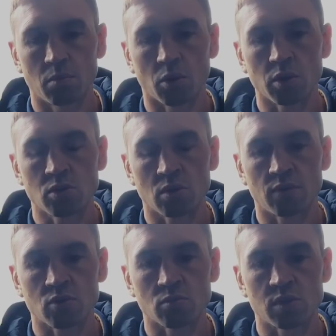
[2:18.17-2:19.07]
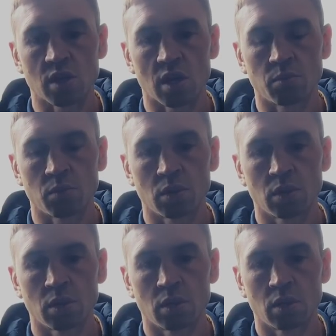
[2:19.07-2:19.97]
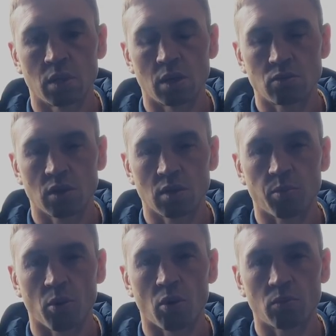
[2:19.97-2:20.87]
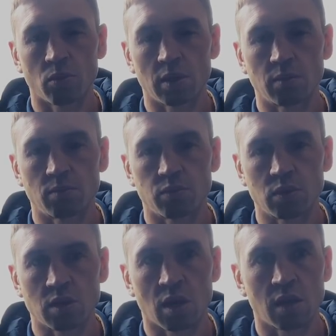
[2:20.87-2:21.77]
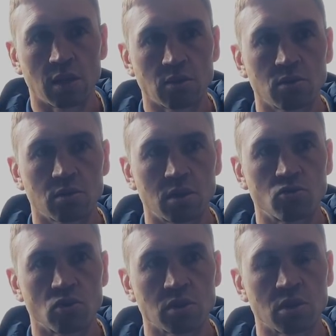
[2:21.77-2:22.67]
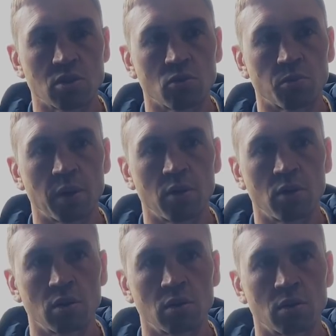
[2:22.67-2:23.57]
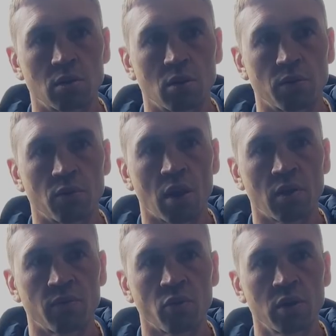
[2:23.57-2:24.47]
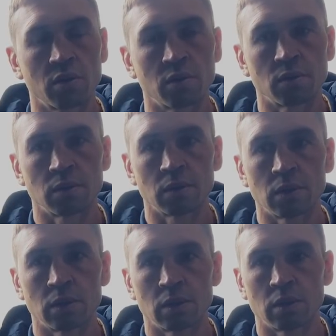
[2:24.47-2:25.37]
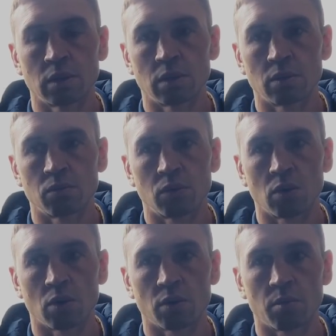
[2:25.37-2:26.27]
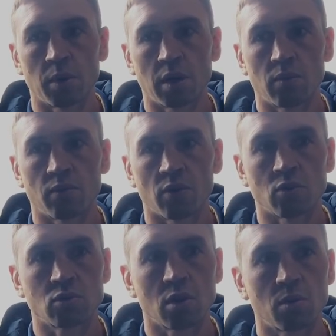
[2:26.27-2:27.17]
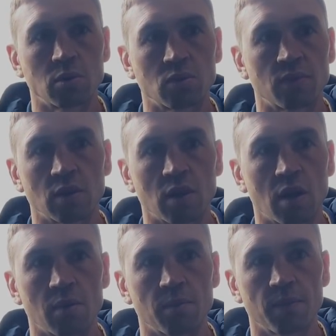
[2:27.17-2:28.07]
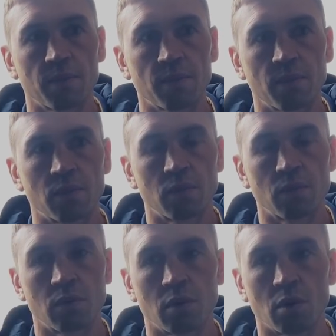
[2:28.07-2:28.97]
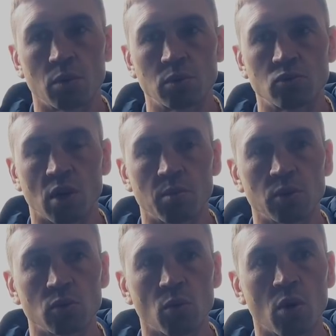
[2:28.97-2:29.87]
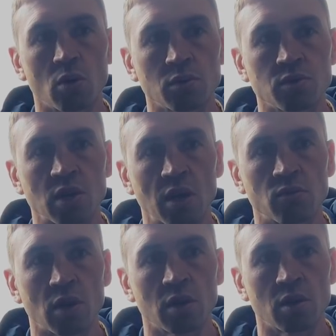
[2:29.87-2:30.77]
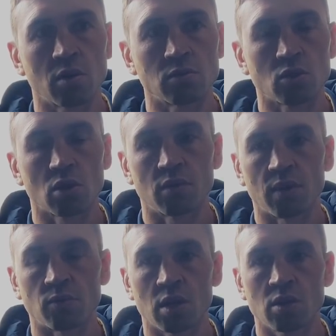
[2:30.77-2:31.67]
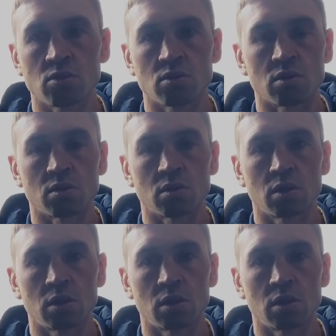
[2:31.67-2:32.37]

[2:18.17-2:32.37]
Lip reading: monitored for some time. It's really important we start this transitional period and on the right footing. And at the minute, unfortunately, we just feel that we're trying to build a wall on sand rather than on solid foundations. And